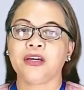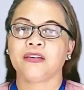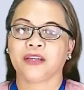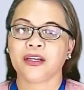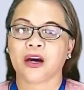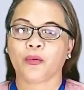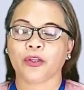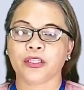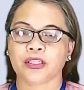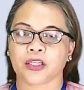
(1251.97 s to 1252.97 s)
then our
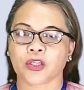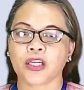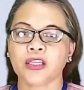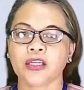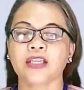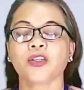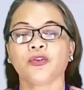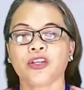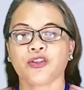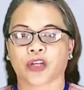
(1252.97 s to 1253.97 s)
decision is to
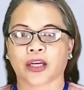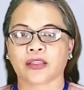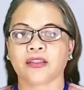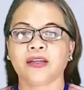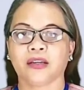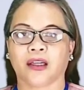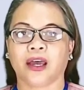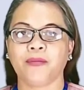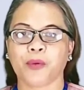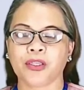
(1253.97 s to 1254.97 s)
reject the null
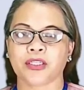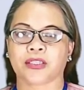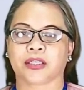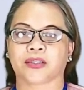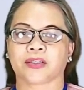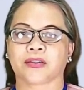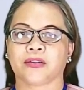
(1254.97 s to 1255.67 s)
hypothesis.